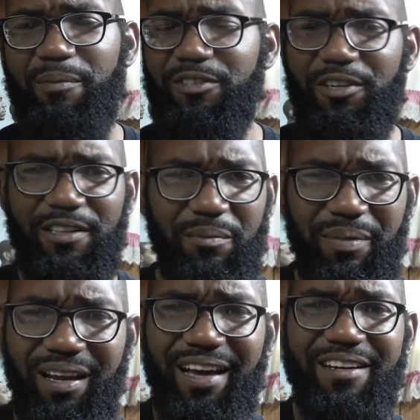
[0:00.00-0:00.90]
Make sure you hit the
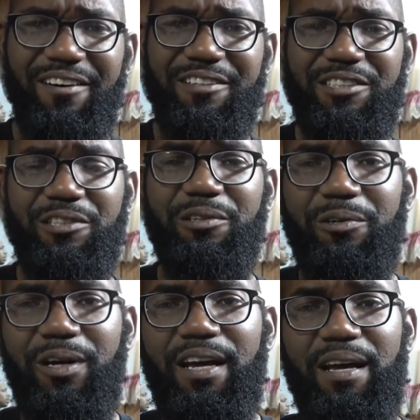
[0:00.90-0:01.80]
bell icon
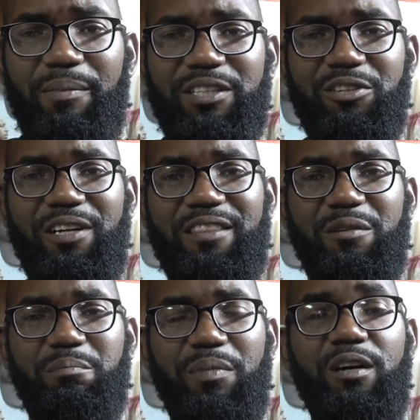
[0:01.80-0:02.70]
too. Make sure you get the
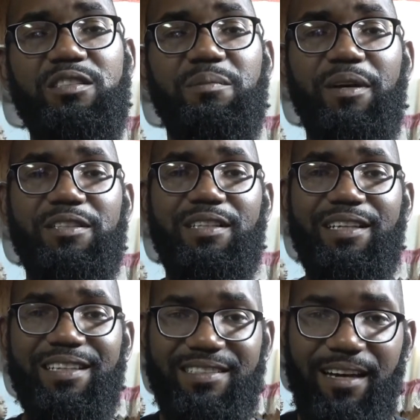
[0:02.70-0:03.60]
merch. Merch
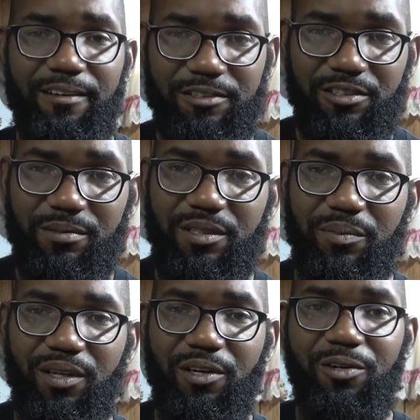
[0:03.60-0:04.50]
link is down in the description
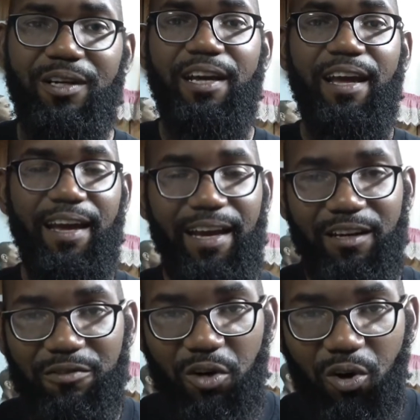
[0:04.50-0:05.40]
below. And
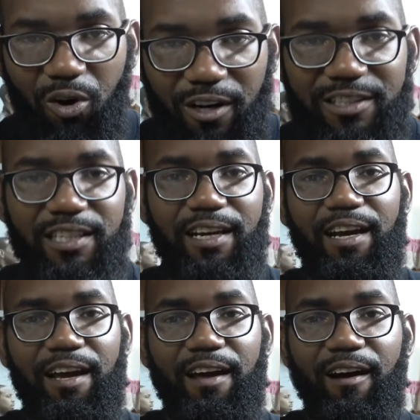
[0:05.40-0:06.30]
of course,
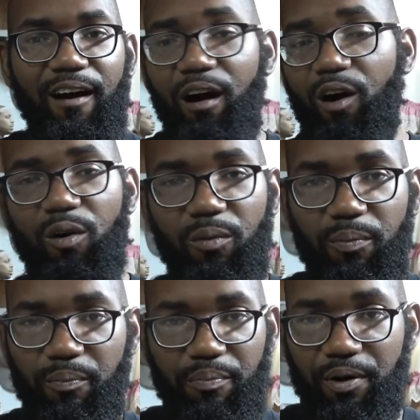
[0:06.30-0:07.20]
all
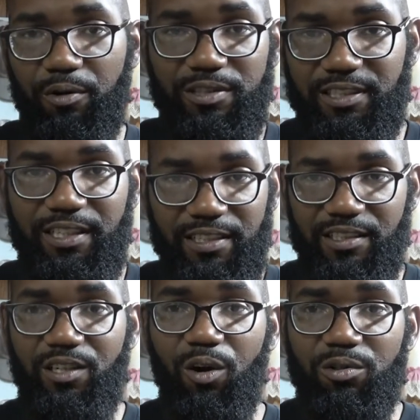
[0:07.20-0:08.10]
proceeds
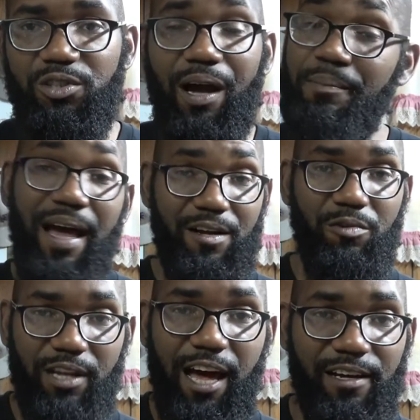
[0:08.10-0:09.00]
go to, I'm not
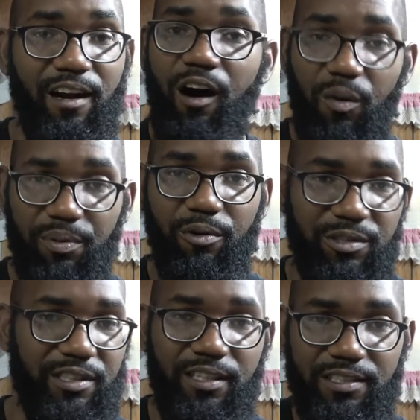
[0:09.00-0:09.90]
gonna lie to y'all, all
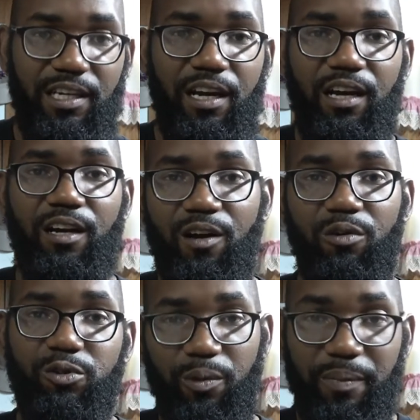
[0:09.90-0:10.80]
proceeds
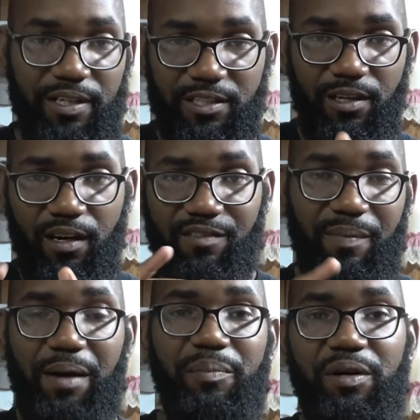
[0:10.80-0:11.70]
go to a mixture of
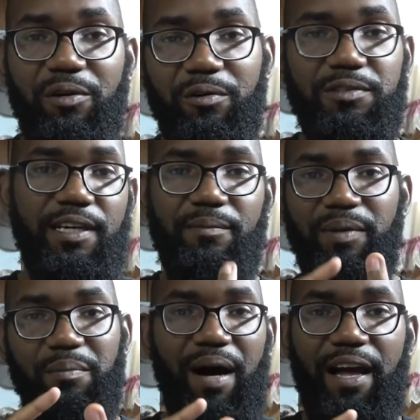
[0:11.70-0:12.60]
my bills and
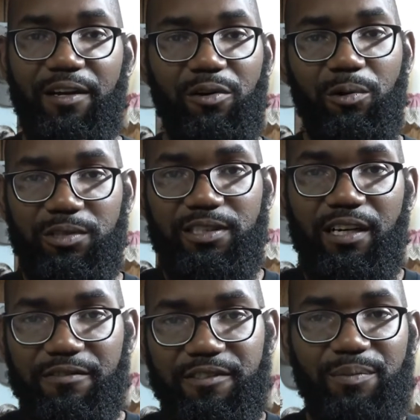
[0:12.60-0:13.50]
me buying cool
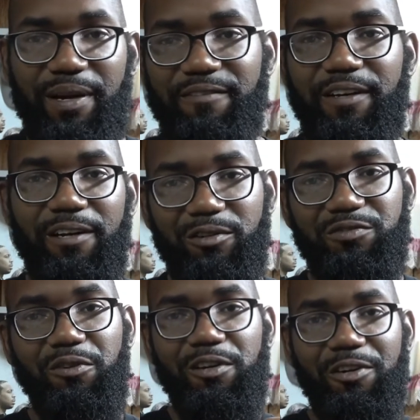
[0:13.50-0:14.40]
stuff to make videos
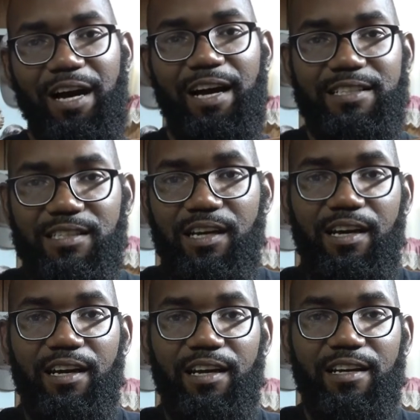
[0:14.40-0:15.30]
for you guys.
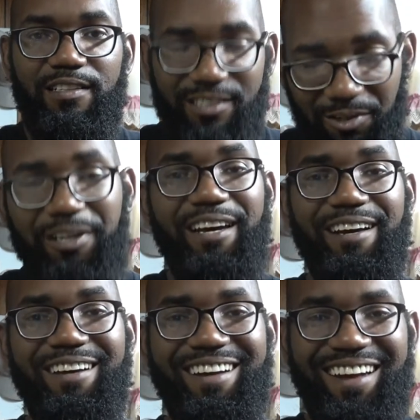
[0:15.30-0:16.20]
So
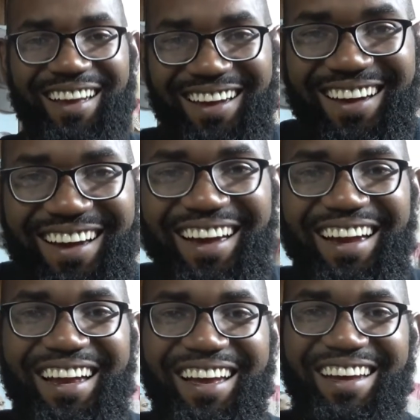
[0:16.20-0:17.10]
yeah.
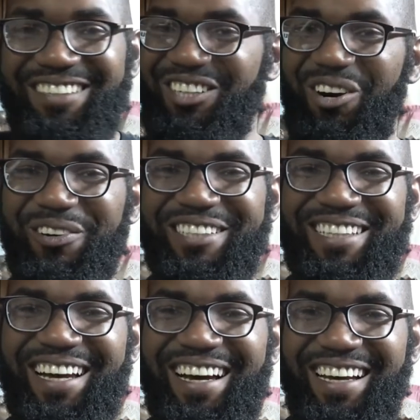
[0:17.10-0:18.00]
And as always,
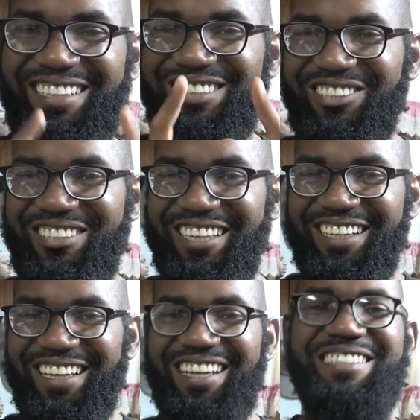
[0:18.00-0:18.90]
guys, you stay
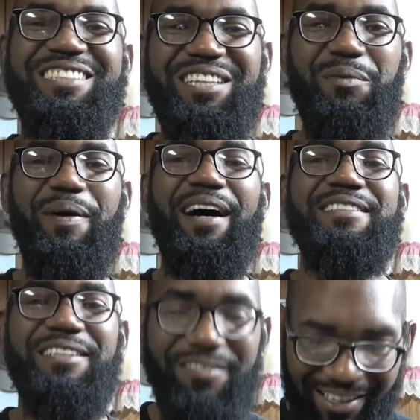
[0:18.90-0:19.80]
classy, stay
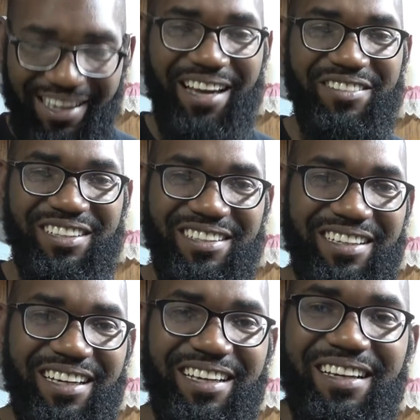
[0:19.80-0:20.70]
positive, and have a good day.